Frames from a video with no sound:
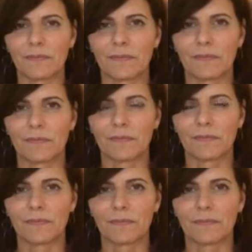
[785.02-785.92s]

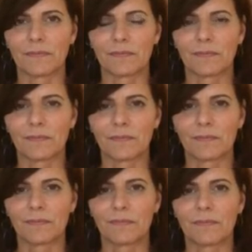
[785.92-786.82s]

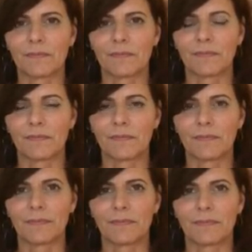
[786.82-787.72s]

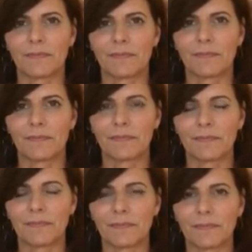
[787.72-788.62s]

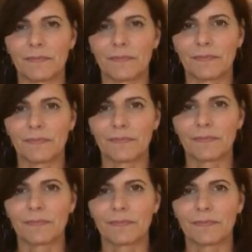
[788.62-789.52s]

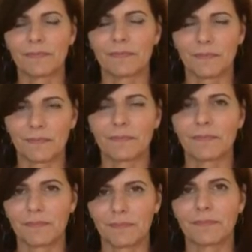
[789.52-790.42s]

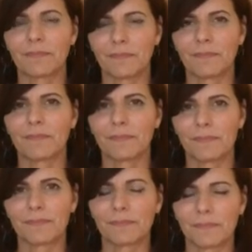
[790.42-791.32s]

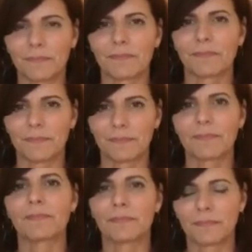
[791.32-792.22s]

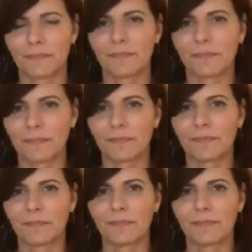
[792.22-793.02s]
No words are spoken by the person on screen.